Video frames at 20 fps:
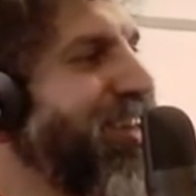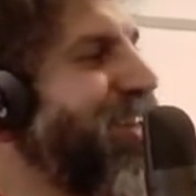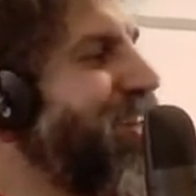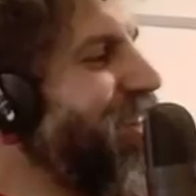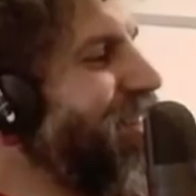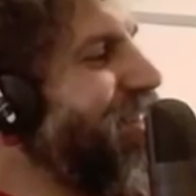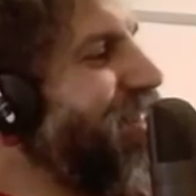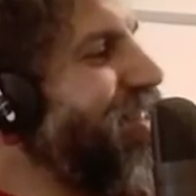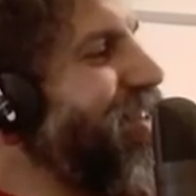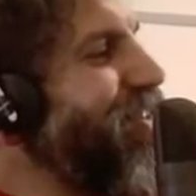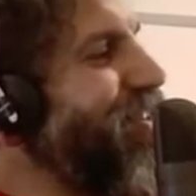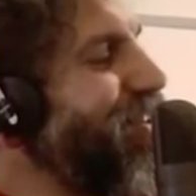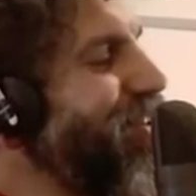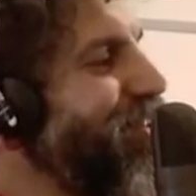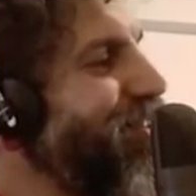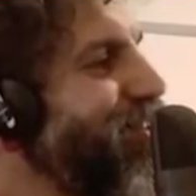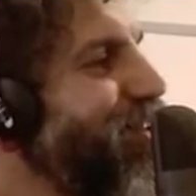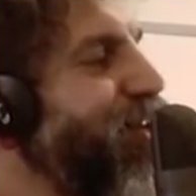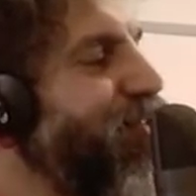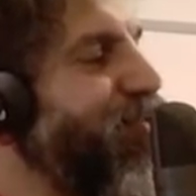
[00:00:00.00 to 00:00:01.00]
So
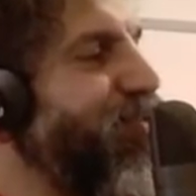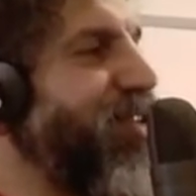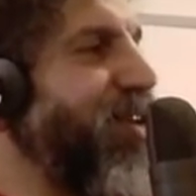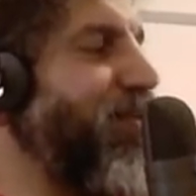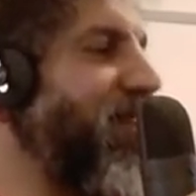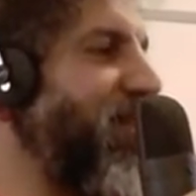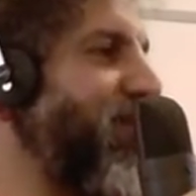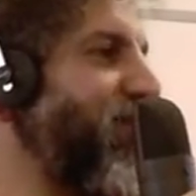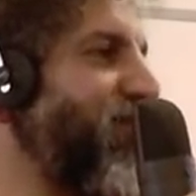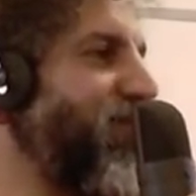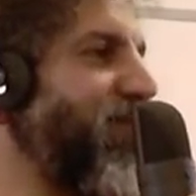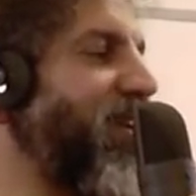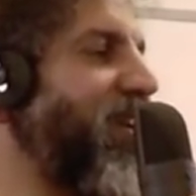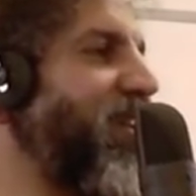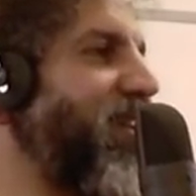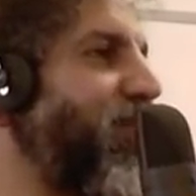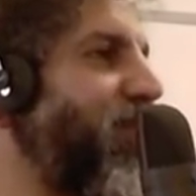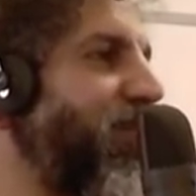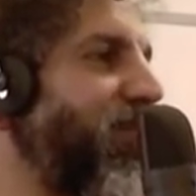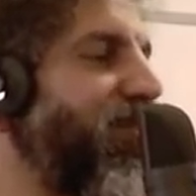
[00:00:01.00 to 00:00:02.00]
if somebody was
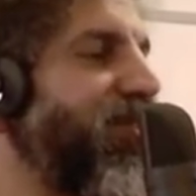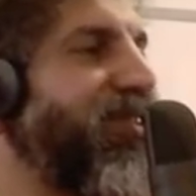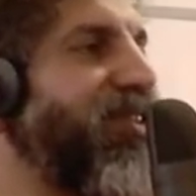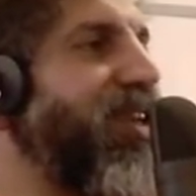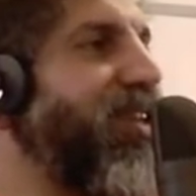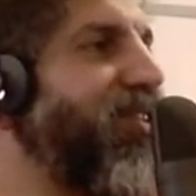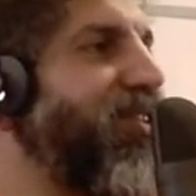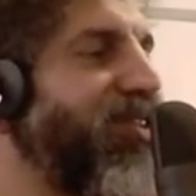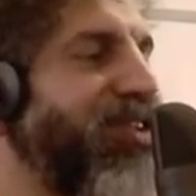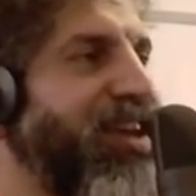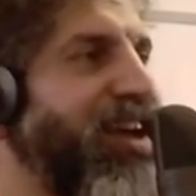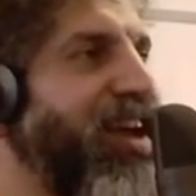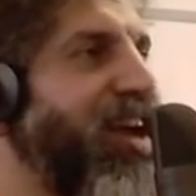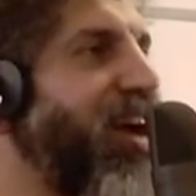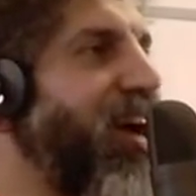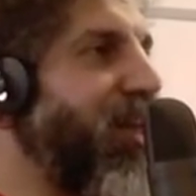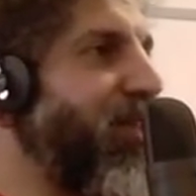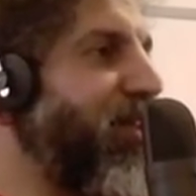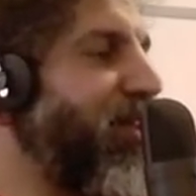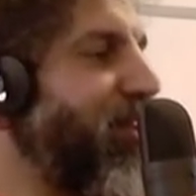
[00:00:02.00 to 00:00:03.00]
making a weather station in
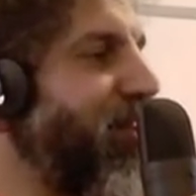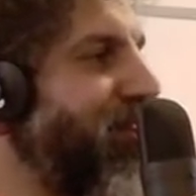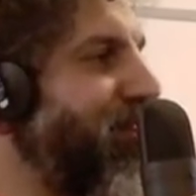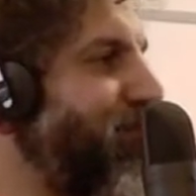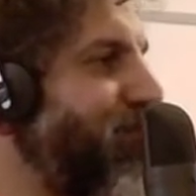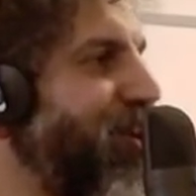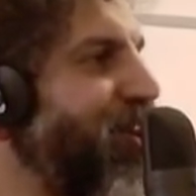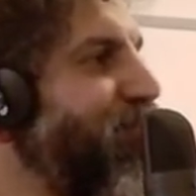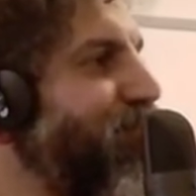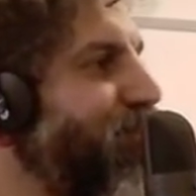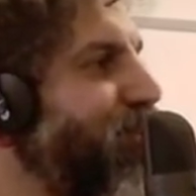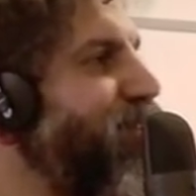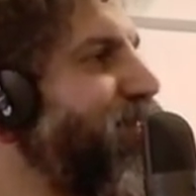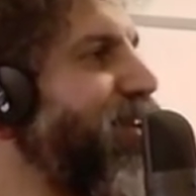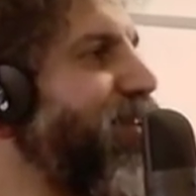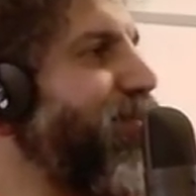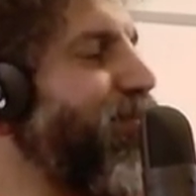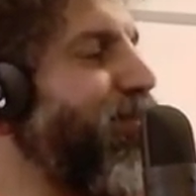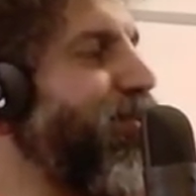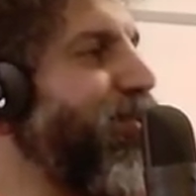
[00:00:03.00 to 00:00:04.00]
Cáceres, Spain, for
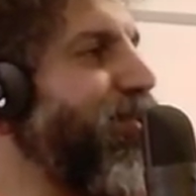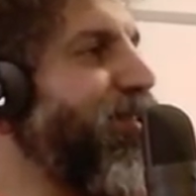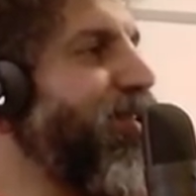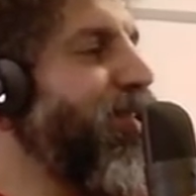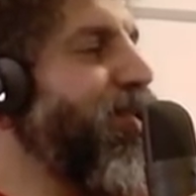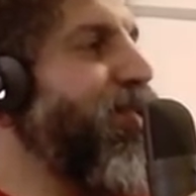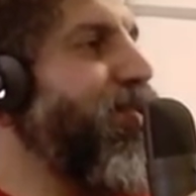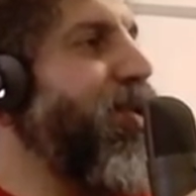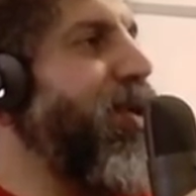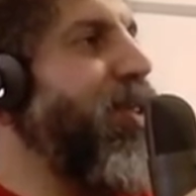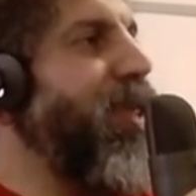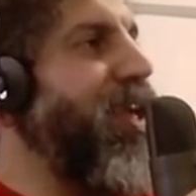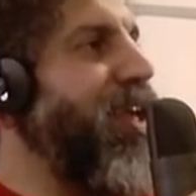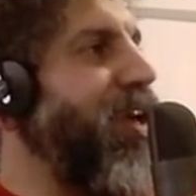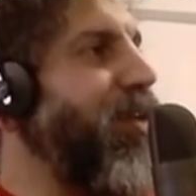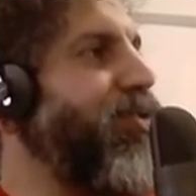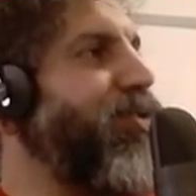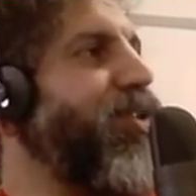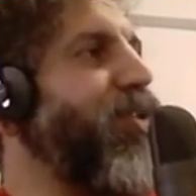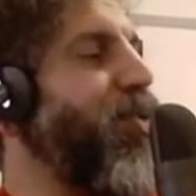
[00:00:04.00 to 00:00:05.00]
example, when they
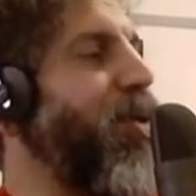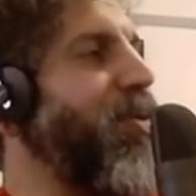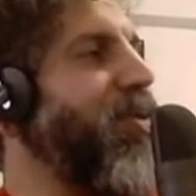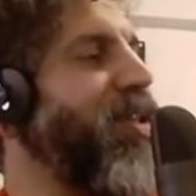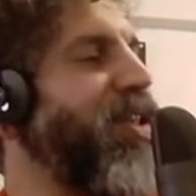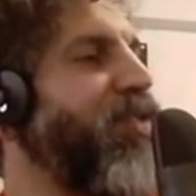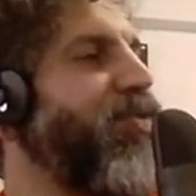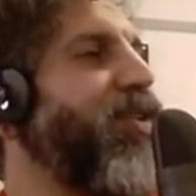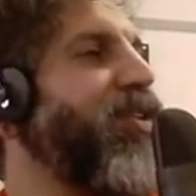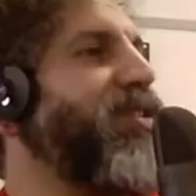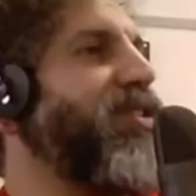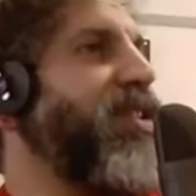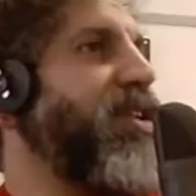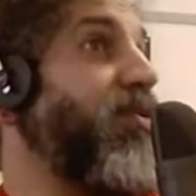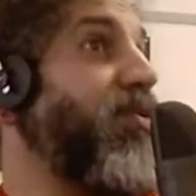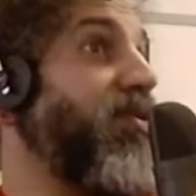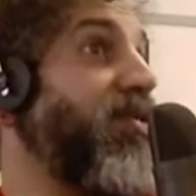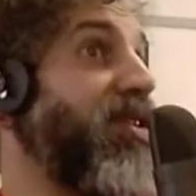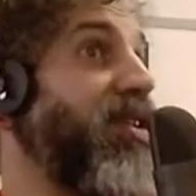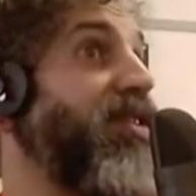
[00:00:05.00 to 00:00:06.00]
came to the website, the first thing they
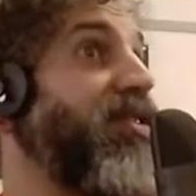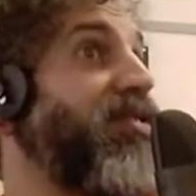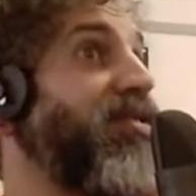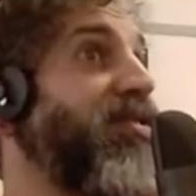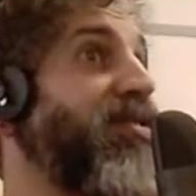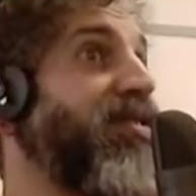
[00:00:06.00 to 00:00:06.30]
will see is